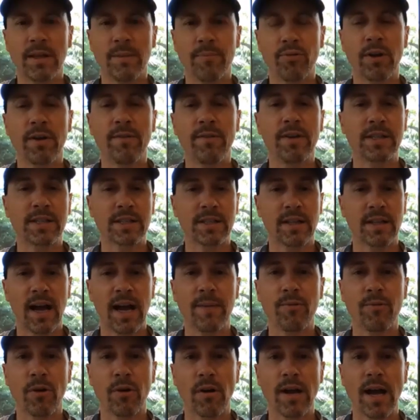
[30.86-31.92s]
previous
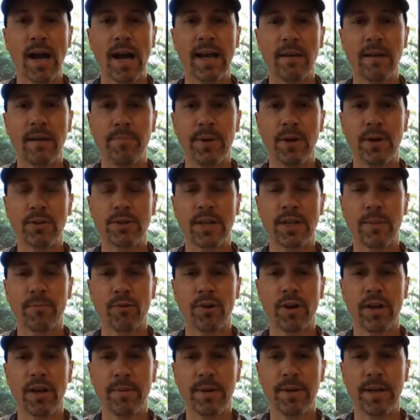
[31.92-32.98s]
library I had built at
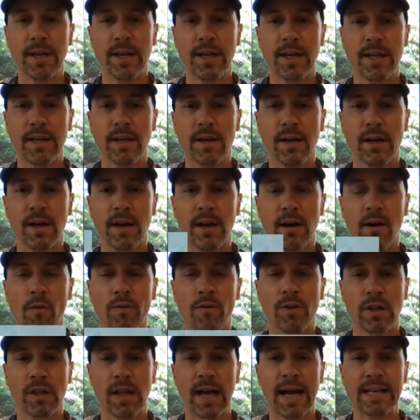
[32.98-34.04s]
Prohibited over
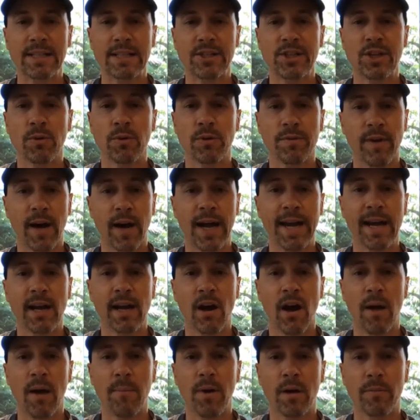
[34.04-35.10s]
the last year with
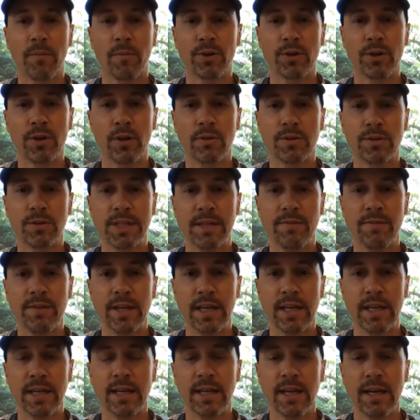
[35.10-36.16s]
Viacom on Pluto
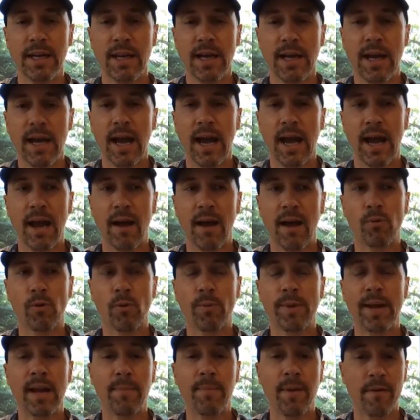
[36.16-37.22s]
TV, where
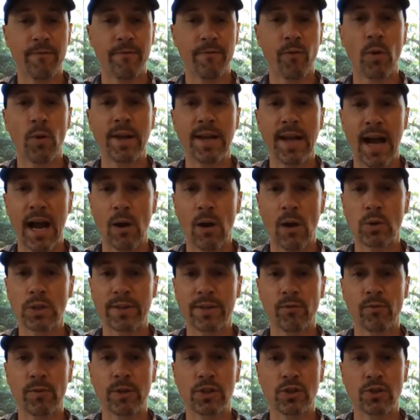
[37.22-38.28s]
we had about 40 hours
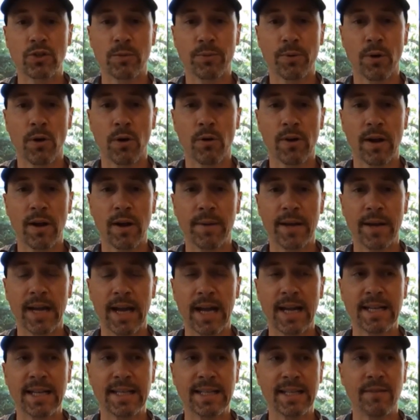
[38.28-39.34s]
of original programming,
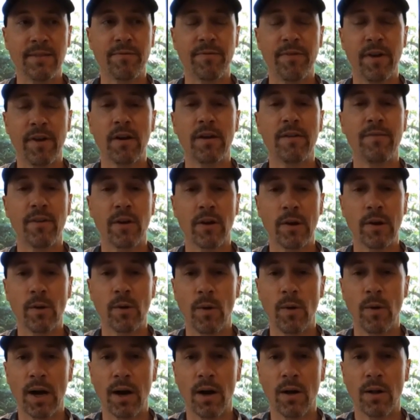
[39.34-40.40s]
and it did very, very
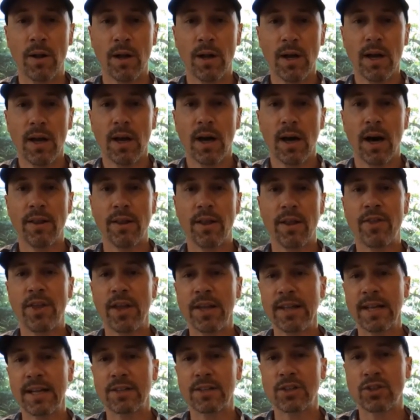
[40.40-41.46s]
well. The thing
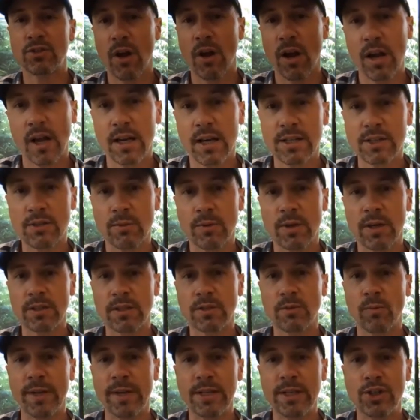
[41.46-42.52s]
that struck us was
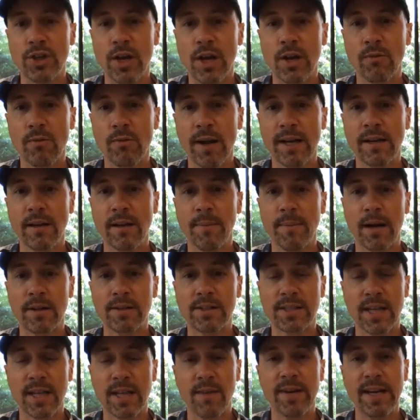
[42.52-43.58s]
we generated about
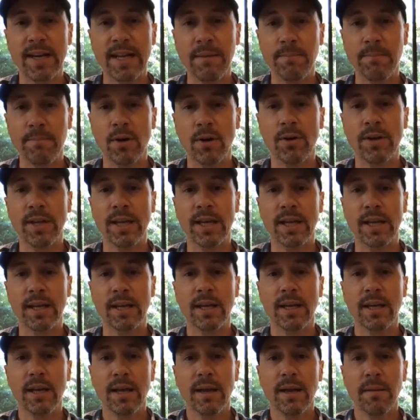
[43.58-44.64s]
70
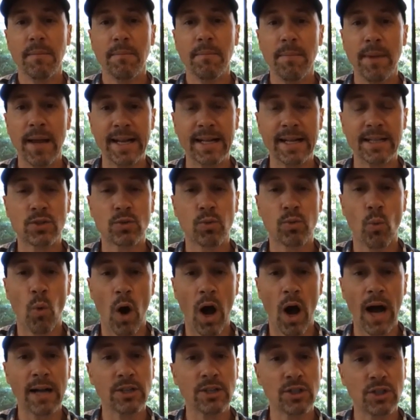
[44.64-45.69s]
million minutes
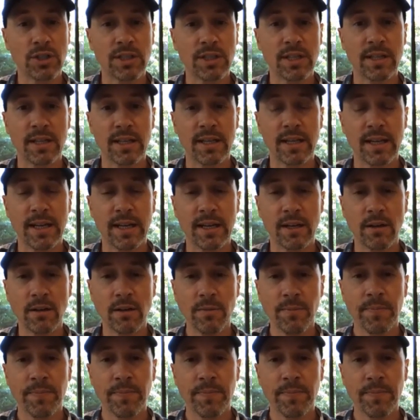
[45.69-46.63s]
watched in the year,